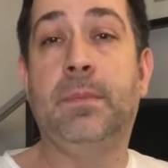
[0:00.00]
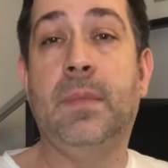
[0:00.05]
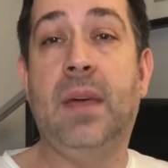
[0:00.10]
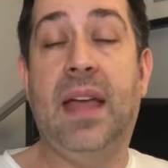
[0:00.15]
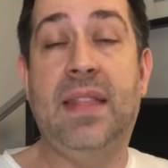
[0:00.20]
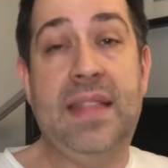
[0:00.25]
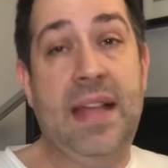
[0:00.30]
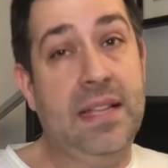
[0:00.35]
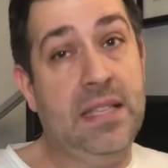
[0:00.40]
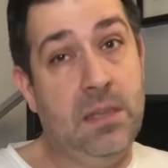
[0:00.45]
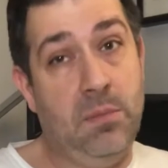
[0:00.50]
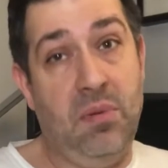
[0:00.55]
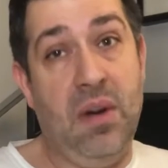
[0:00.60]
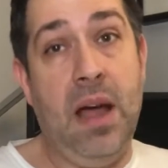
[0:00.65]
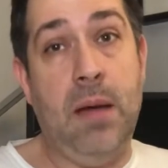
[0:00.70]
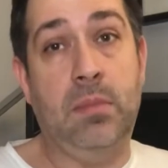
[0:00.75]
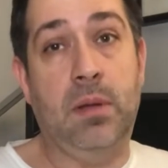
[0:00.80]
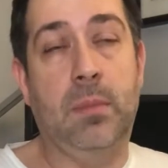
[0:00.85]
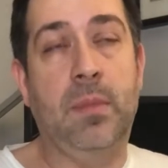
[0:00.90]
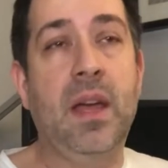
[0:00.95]
And that's the
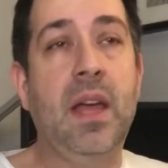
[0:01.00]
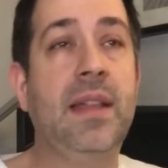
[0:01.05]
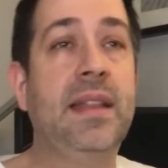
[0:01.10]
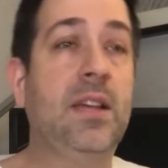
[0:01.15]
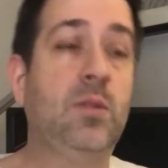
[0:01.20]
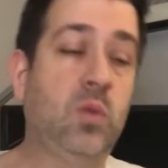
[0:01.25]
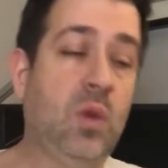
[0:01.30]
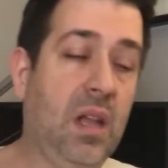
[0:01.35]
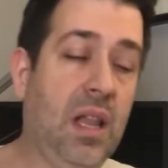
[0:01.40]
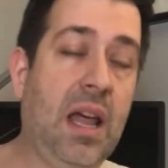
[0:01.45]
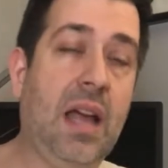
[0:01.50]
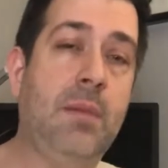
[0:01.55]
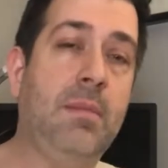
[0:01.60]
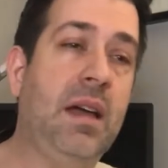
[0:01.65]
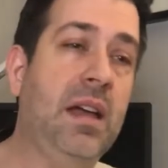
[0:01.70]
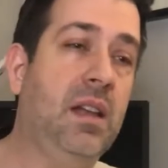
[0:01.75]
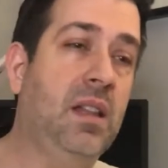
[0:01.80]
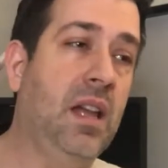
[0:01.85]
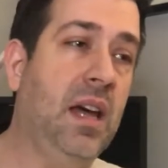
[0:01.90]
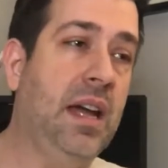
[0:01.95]
problem. That's what a lot of my
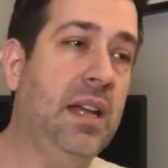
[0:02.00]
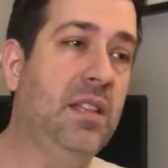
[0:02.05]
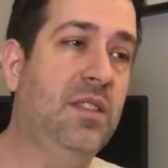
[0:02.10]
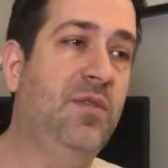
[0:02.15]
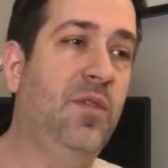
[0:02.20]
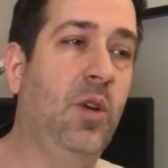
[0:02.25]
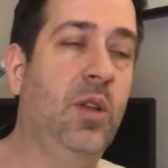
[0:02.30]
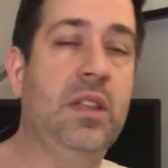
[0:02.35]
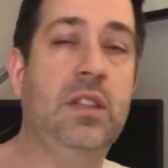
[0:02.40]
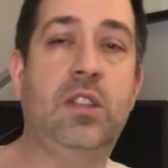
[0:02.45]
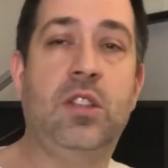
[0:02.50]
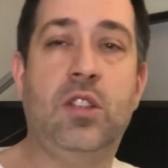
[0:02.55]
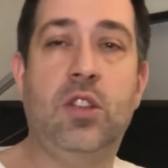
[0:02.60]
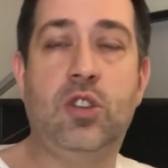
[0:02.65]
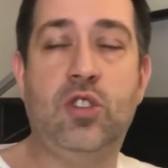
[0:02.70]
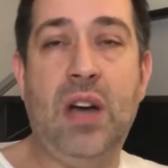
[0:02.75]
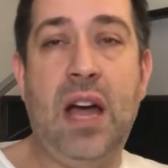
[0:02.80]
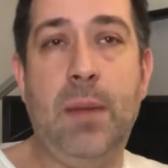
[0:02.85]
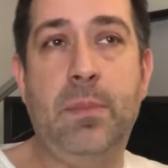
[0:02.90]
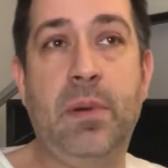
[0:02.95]
clients fall into the
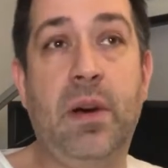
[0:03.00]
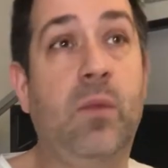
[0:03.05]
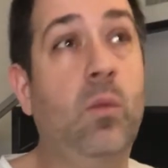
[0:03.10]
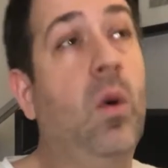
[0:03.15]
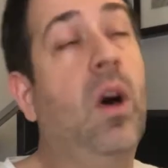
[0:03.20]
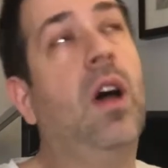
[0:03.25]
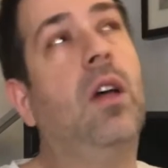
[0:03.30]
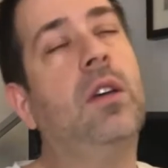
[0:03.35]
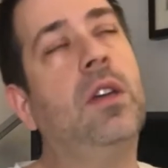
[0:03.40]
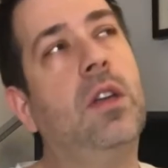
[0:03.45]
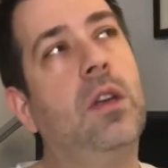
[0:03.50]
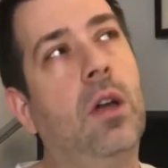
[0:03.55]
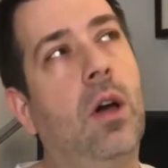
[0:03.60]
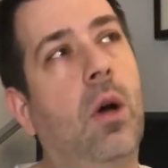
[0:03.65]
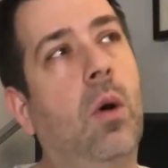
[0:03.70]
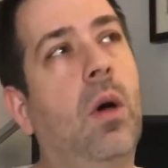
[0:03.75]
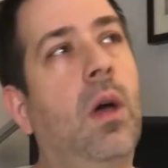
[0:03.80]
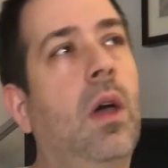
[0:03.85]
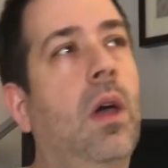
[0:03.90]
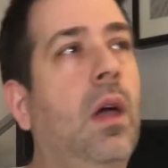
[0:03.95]
trap of. Well, you
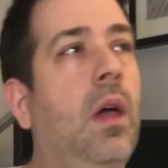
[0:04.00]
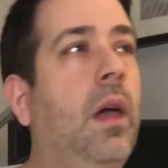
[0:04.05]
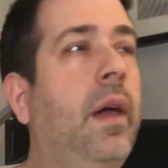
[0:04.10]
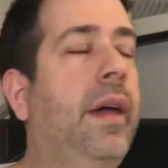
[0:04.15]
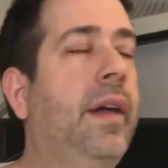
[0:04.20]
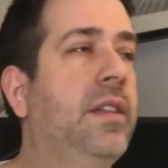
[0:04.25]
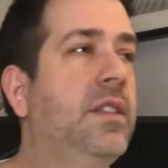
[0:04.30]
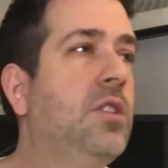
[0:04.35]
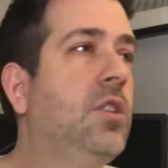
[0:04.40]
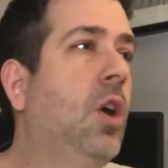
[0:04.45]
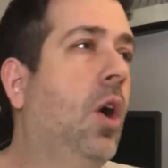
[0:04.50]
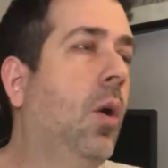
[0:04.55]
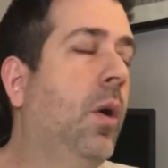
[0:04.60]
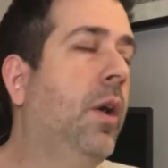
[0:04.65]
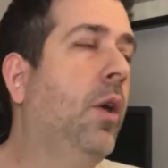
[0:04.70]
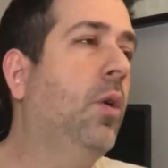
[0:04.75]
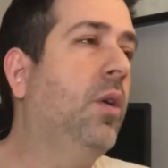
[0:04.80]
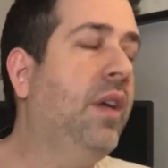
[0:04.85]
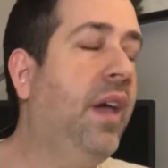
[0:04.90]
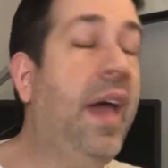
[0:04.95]
know, it's going
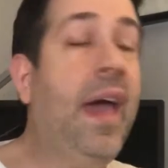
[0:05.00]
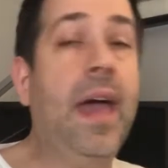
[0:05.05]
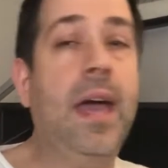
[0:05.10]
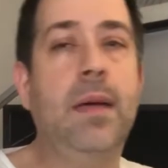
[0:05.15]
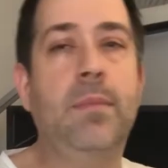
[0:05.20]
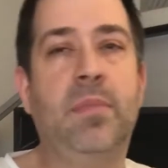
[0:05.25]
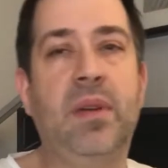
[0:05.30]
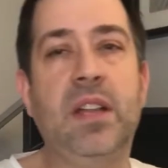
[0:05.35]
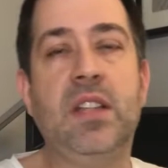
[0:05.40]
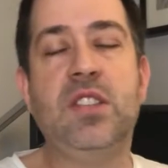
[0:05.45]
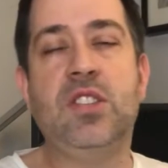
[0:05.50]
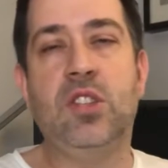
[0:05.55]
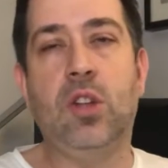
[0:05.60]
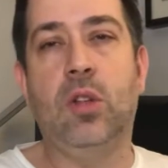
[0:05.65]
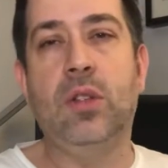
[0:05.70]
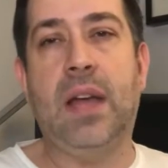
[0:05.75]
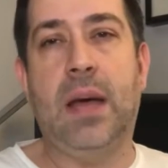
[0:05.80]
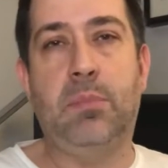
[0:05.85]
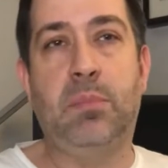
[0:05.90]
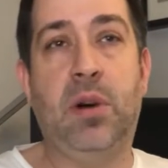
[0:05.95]
okay, but it's still
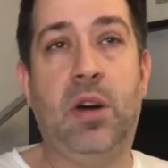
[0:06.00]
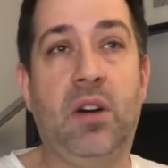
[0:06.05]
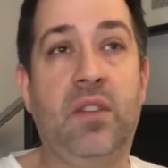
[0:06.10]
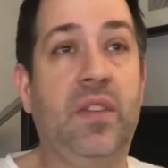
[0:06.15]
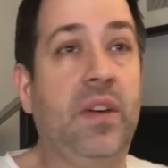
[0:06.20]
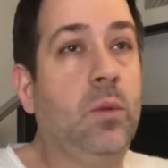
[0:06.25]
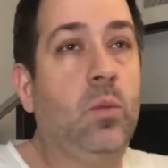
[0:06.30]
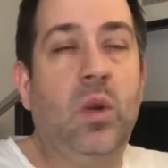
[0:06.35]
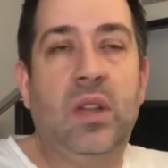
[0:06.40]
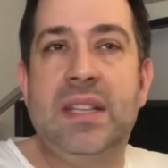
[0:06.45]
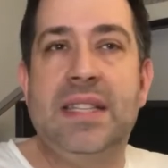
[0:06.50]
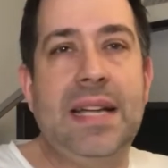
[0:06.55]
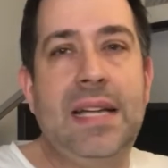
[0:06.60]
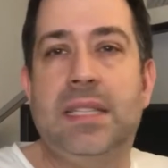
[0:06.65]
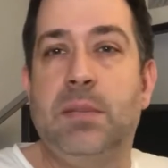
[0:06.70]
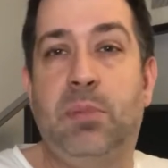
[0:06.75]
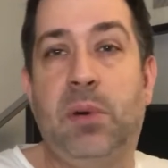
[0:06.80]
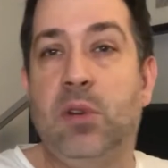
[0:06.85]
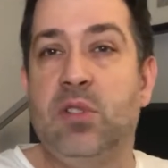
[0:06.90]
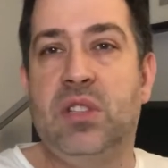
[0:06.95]
not perfect. Well, it's not
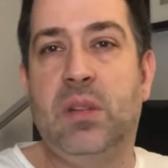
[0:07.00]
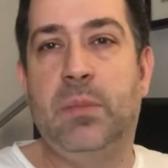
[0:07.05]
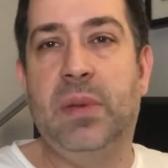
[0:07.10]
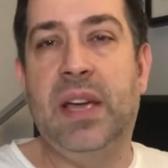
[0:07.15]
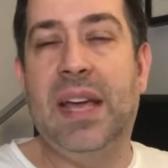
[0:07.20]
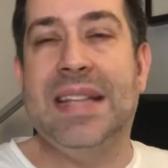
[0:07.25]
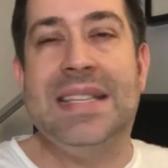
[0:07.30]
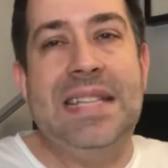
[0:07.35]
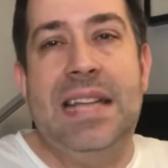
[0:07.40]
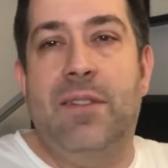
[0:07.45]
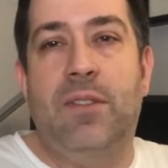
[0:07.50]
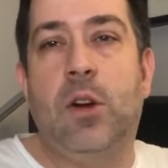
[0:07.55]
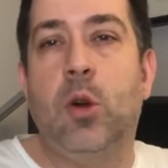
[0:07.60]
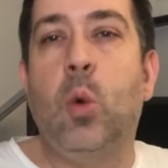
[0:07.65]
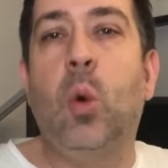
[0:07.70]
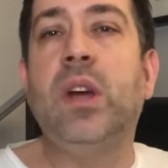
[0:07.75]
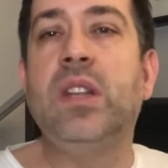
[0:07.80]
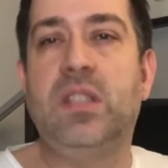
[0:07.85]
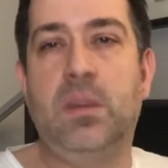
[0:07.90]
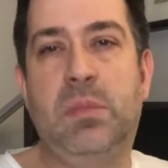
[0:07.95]
supposed to be. It's never
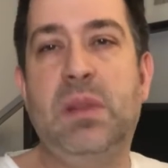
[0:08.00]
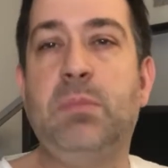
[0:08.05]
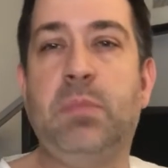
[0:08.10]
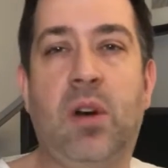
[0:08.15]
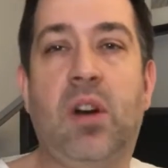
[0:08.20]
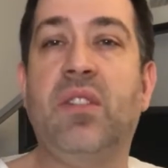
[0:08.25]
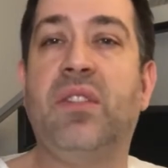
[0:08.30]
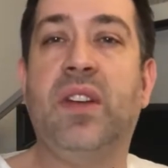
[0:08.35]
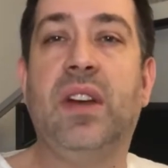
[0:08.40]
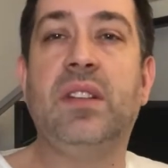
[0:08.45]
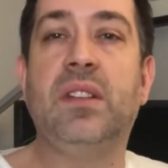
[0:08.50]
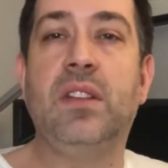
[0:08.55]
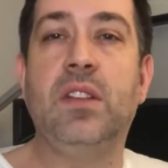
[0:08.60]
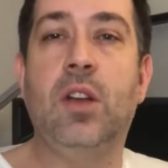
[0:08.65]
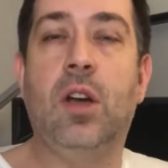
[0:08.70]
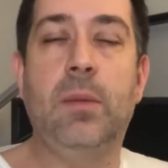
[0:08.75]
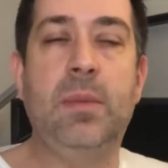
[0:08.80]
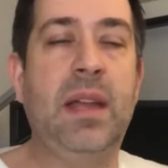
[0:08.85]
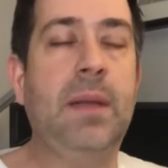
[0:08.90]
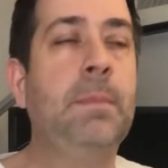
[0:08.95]
going to be perfect. You
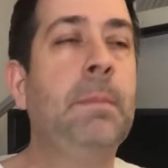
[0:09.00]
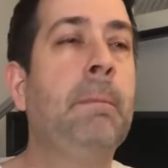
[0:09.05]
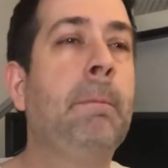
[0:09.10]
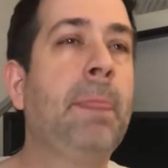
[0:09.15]
know what I mean?